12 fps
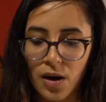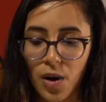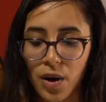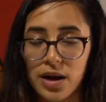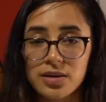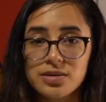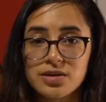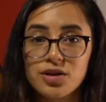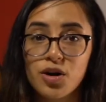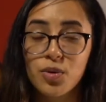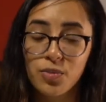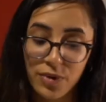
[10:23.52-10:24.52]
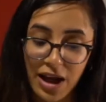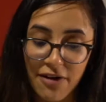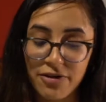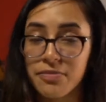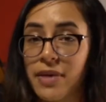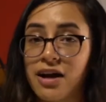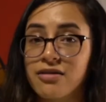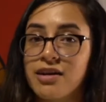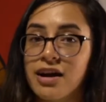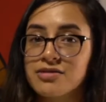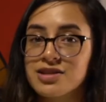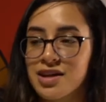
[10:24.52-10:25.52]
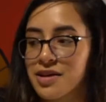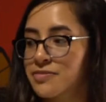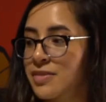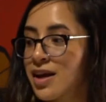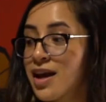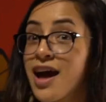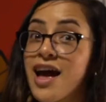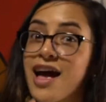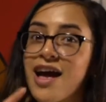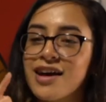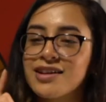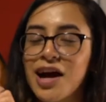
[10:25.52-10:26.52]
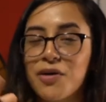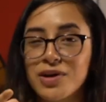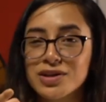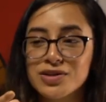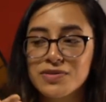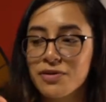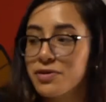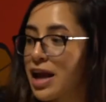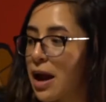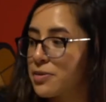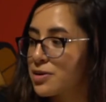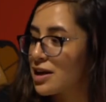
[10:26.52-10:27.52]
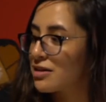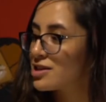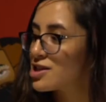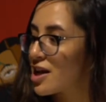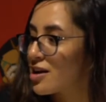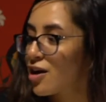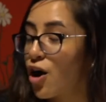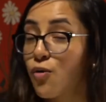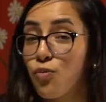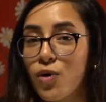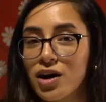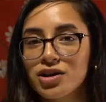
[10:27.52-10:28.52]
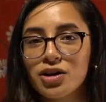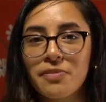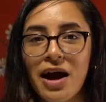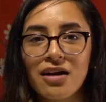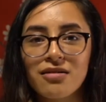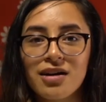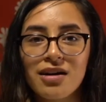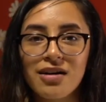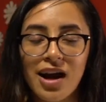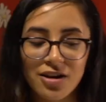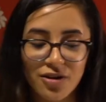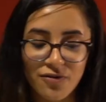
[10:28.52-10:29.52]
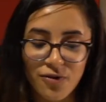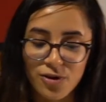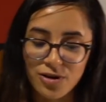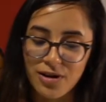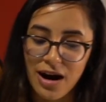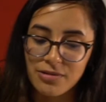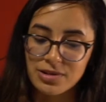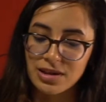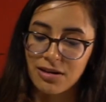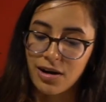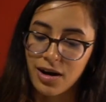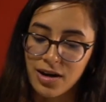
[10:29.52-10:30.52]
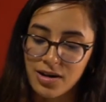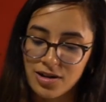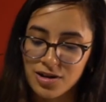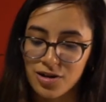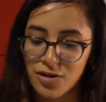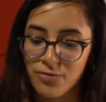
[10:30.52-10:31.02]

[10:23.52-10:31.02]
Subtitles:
Okay, so we have our background done. And I want to do a vocabulary check of what your background and your foreground are. So your